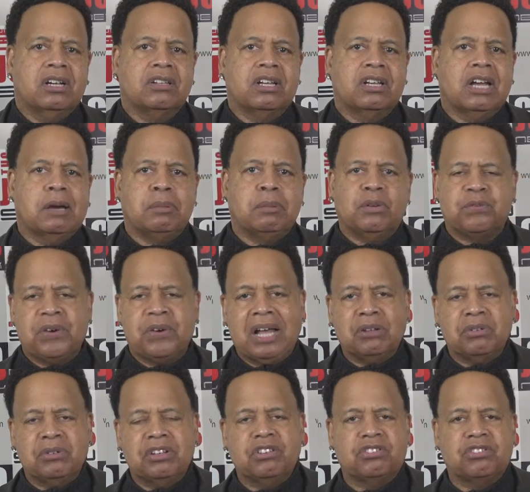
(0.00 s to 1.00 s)
I've been
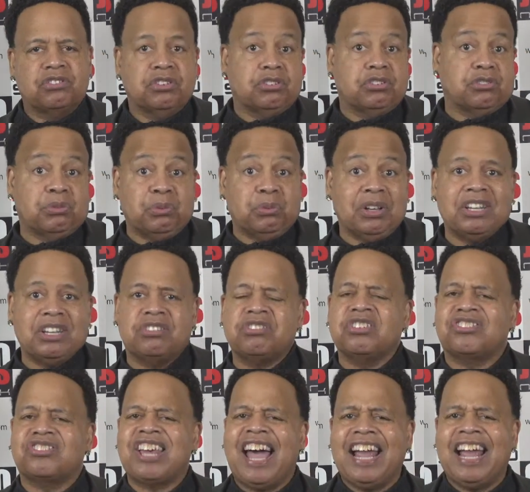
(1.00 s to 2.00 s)
following this sister really
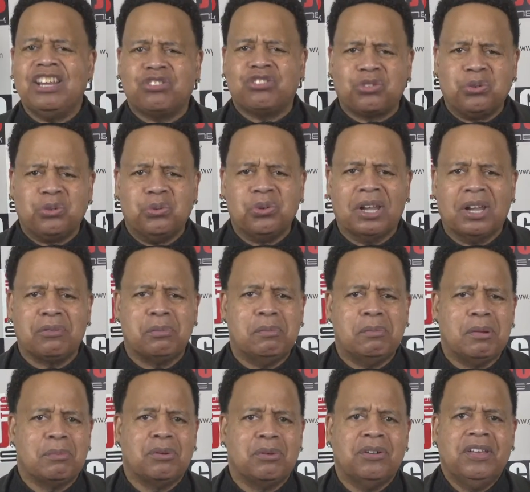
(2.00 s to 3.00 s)
since high school. I
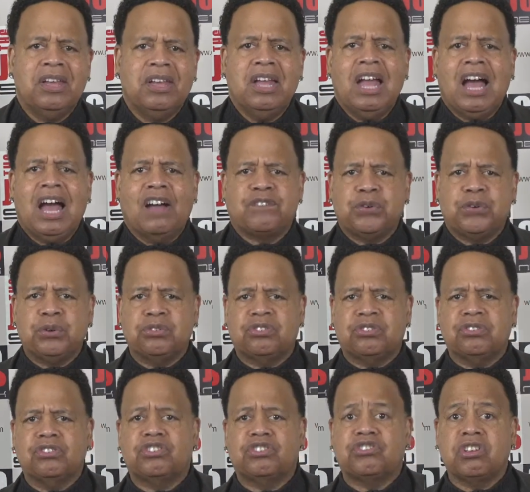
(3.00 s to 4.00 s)
remember I
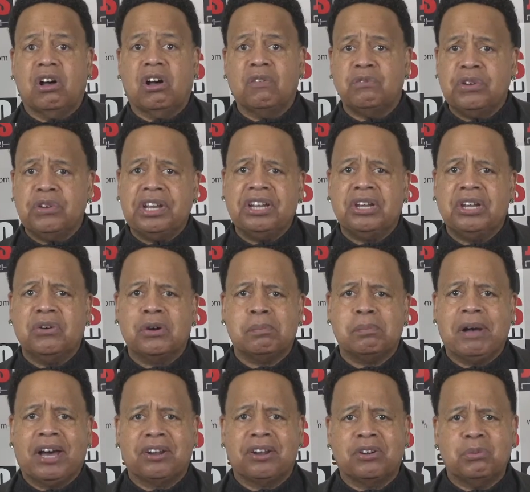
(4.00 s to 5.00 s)
first saw a video
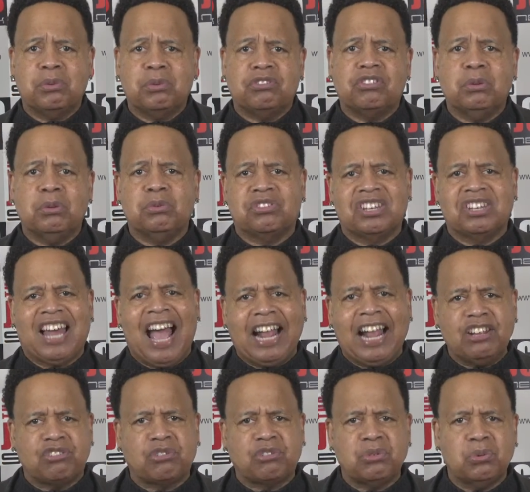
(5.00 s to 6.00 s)
about her when she was in high
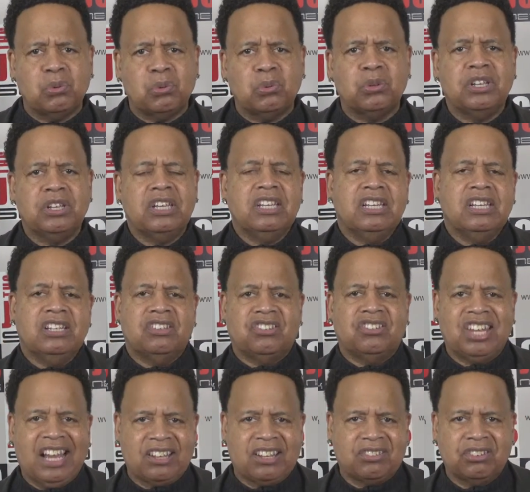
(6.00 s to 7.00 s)
school in
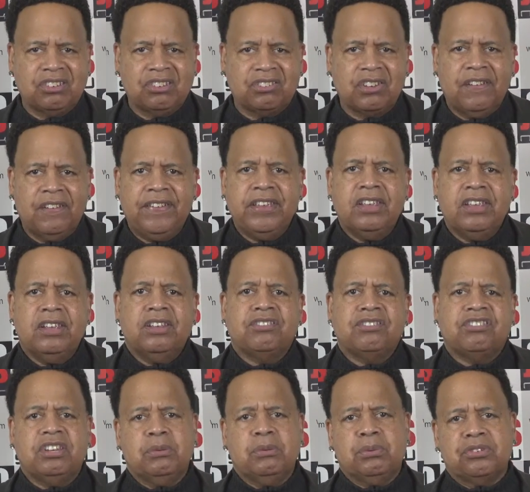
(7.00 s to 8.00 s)
Texas.
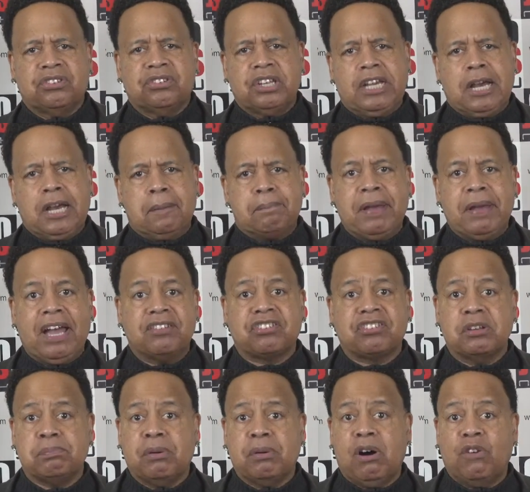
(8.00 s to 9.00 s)
She was a
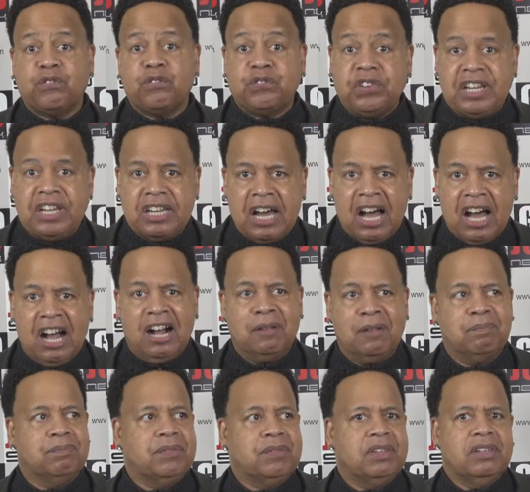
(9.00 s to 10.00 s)
basketball
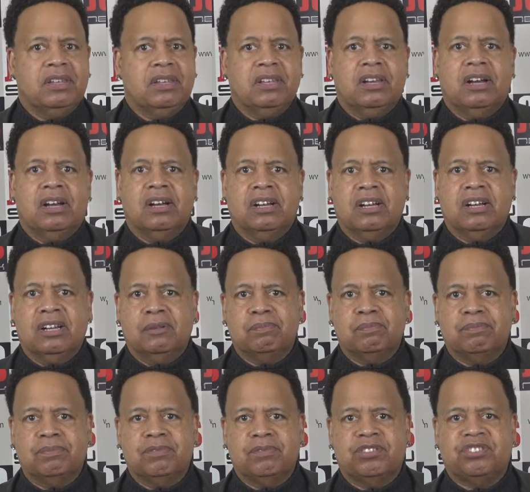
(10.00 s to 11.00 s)
phenom,
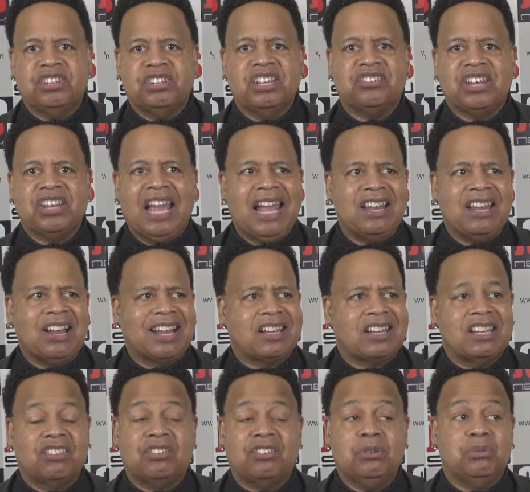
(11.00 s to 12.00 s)
6'8". I
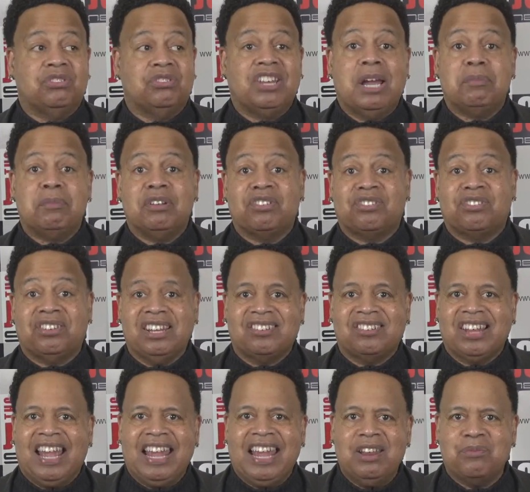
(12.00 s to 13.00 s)
think she was damn near
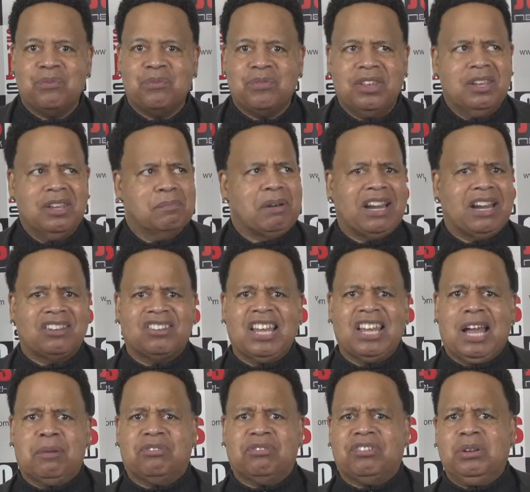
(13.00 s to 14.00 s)
6'8" by the
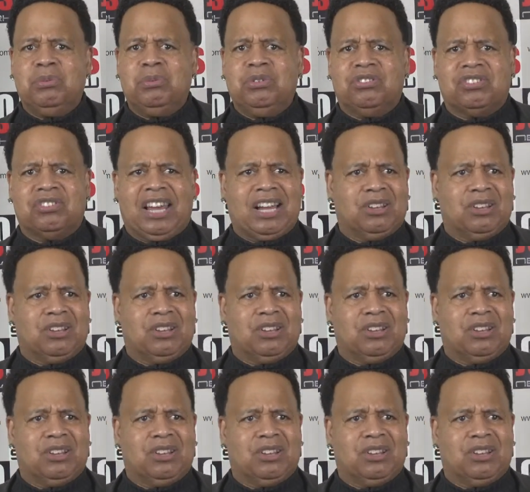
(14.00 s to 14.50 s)
time she was like a